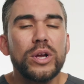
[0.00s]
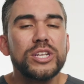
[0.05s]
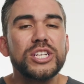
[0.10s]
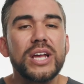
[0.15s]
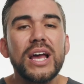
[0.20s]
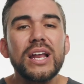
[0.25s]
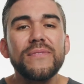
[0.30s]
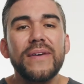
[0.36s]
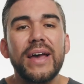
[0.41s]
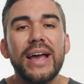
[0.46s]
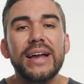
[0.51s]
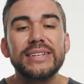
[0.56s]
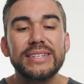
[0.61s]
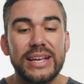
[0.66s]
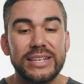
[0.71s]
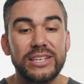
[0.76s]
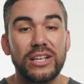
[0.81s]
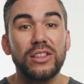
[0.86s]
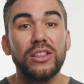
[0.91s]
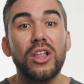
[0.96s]
which kind of act
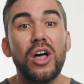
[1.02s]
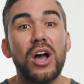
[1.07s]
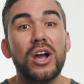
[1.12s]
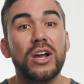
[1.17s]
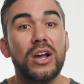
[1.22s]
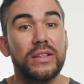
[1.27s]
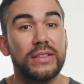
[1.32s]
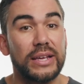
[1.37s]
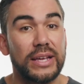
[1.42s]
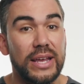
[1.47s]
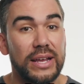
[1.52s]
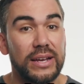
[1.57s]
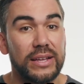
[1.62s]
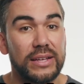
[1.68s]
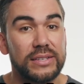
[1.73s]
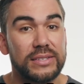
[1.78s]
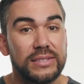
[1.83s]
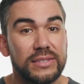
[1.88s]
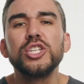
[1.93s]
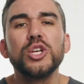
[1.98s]
as a lock on the
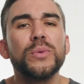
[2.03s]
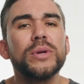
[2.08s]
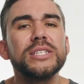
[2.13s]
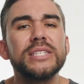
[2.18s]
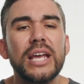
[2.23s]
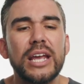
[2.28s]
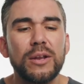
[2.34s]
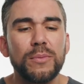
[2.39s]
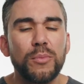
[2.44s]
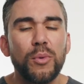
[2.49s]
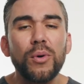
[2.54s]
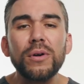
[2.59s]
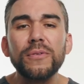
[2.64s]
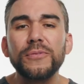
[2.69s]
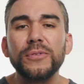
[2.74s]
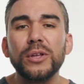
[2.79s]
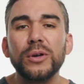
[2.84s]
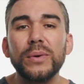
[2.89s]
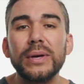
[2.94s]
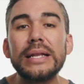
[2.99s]
kidneys to retain more
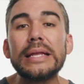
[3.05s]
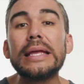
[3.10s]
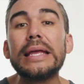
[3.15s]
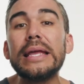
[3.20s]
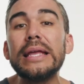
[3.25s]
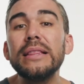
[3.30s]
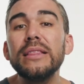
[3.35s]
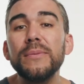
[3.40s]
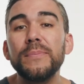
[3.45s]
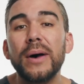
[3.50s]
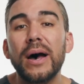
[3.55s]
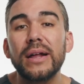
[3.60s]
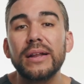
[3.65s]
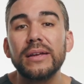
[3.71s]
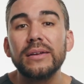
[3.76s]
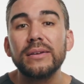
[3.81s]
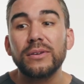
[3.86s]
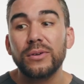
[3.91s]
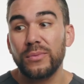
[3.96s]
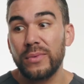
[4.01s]
fluid in the
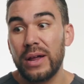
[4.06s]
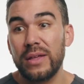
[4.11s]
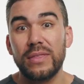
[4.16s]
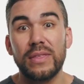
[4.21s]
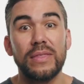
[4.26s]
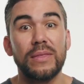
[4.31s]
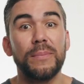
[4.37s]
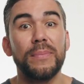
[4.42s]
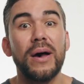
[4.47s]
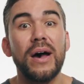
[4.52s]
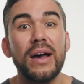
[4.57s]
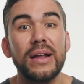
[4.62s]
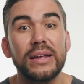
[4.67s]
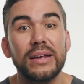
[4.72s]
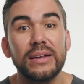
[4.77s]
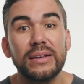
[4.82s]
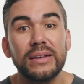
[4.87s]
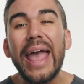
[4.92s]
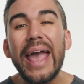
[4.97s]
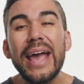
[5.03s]
body rather than the
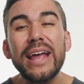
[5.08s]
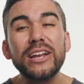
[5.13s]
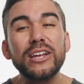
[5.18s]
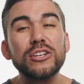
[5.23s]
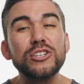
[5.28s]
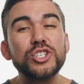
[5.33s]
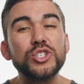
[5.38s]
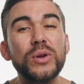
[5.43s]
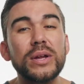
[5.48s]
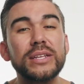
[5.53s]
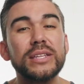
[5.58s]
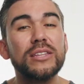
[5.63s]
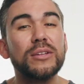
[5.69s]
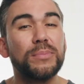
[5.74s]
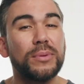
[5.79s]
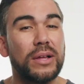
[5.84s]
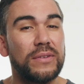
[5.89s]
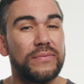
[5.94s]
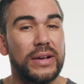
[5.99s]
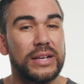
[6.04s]
potty and constricting the
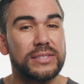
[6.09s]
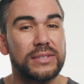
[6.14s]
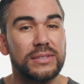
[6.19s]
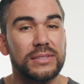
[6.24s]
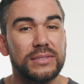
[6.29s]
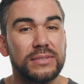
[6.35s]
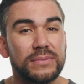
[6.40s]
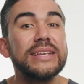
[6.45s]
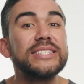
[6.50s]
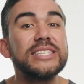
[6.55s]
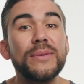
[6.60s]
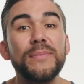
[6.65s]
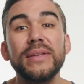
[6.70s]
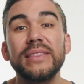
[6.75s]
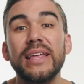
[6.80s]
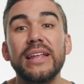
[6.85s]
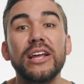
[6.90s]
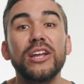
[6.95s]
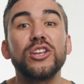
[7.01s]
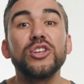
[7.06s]
blood vessels. The
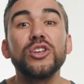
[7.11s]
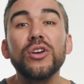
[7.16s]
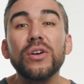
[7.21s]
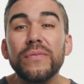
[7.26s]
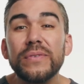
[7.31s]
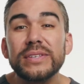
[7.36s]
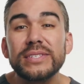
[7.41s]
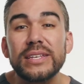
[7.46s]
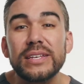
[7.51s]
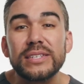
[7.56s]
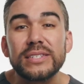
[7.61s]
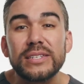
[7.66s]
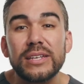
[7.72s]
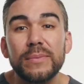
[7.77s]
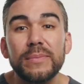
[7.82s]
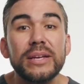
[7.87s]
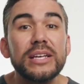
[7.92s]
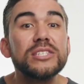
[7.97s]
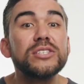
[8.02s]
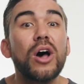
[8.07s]
sympathetic nervous
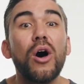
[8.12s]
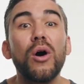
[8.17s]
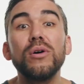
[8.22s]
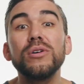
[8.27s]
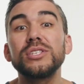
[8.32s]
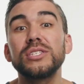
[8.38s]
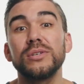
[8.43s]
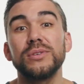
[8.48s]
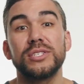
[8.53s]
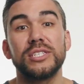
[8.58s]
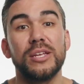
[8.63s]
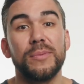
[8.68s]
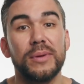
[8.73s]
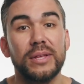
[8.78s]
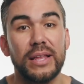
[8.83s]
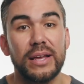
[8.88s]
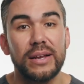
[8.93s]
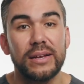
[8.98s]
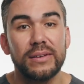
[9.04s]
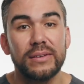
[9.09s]
system is also
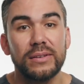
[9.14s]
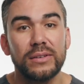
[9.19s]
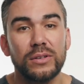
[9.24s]
stimulated,